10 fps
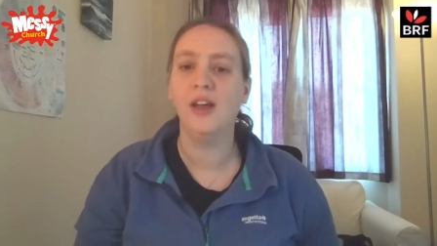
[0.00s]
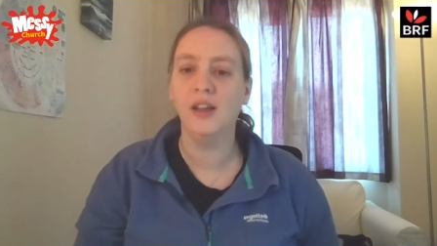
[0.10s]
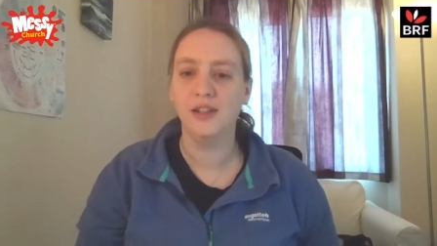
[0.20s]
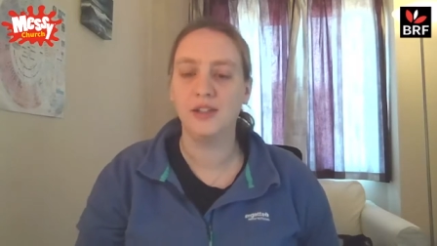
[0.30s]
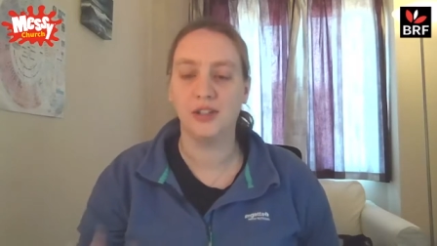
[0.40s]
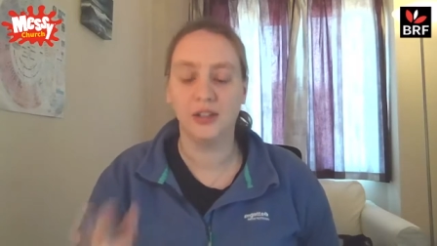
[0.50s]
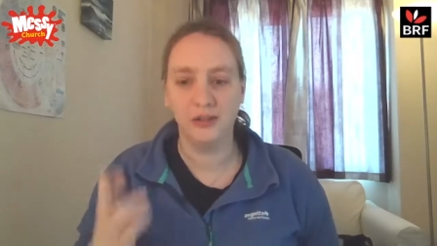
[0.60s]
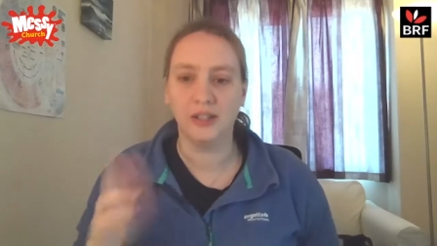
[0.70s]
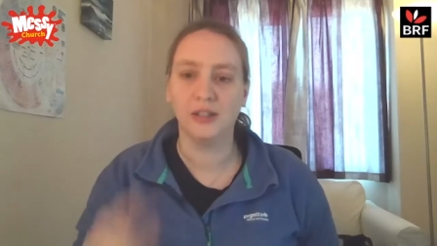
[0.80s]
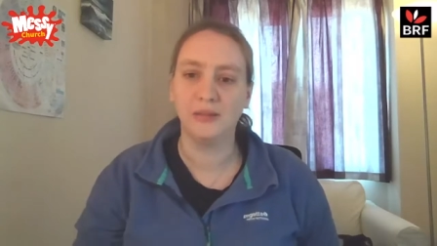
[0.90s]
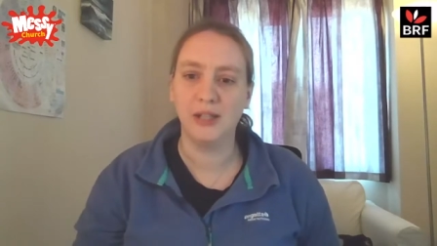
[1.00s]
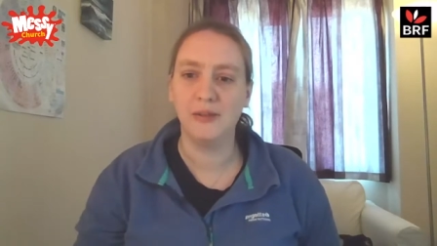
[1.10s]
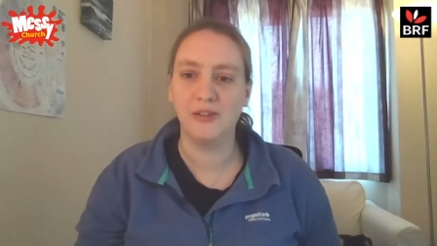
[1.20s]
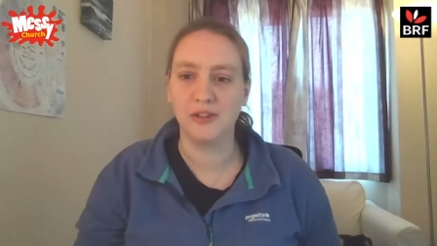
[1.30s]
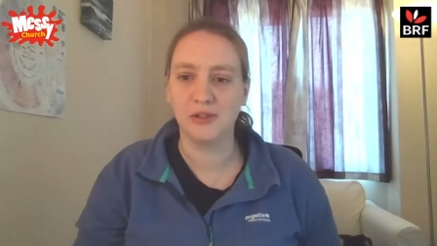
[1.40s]
So, you know, keep
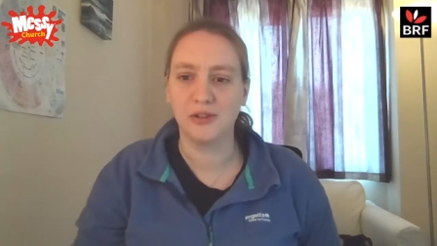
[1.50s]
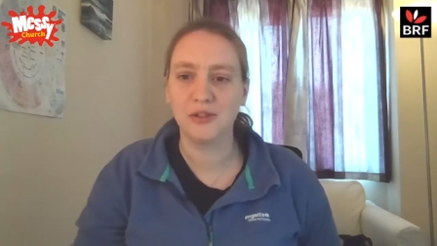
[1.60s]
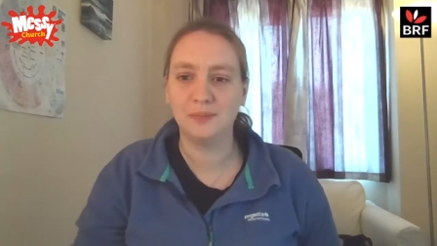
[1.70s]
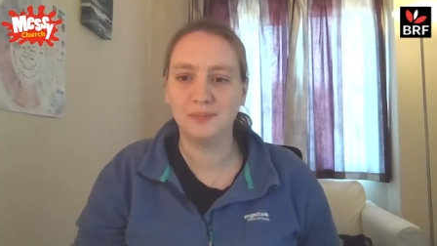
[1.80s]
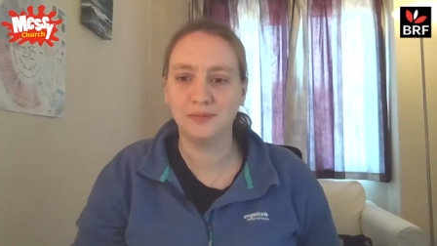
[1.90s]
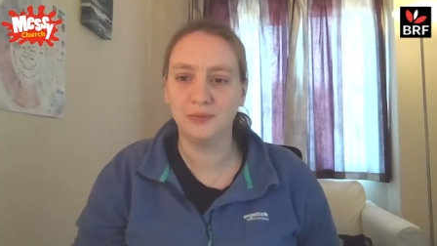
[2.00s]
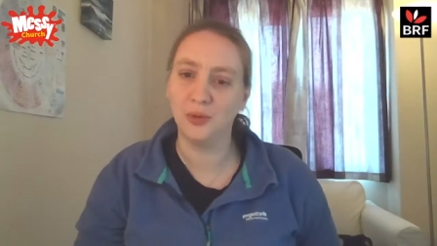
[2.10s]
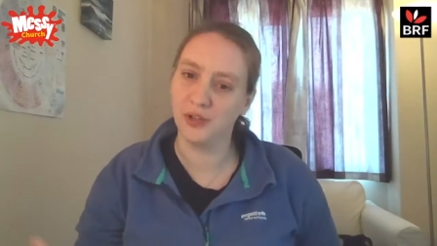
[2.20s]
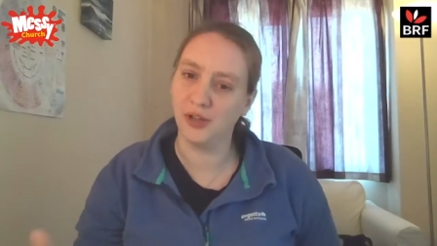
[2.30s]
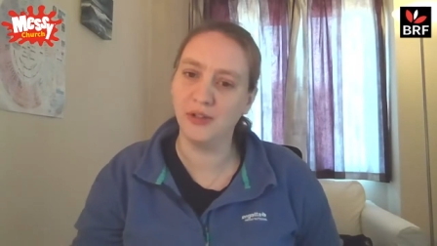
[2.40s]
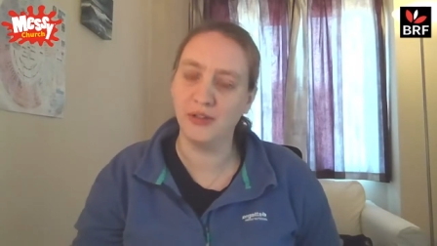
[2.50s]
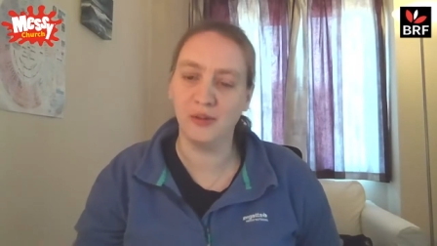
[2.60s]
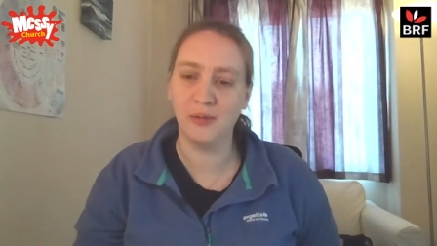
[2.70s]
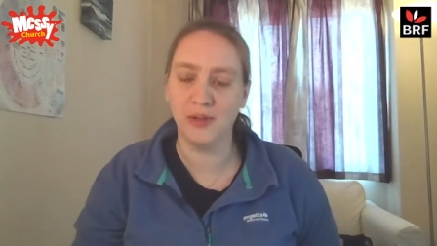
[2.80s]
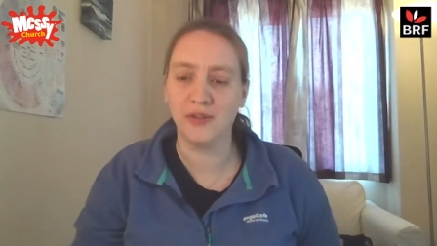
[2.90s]
fingers crossed, or don't if you're
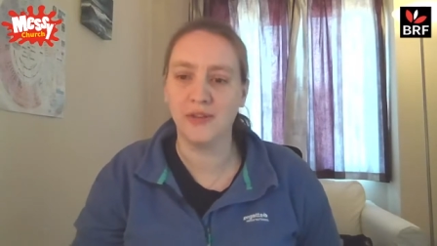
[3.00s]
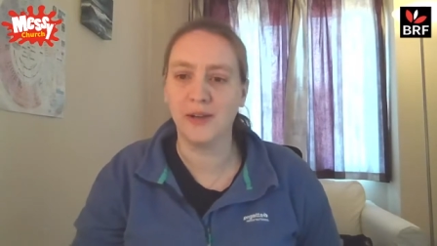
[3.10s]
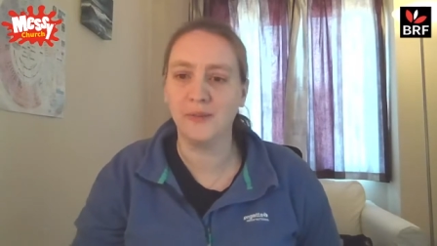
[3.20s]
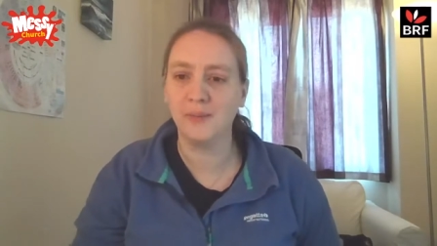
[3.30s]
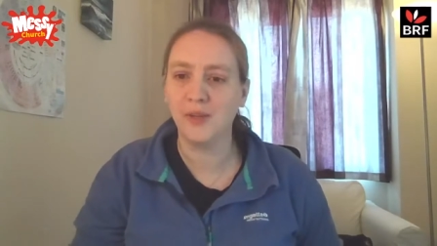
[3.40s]
a Blues fan.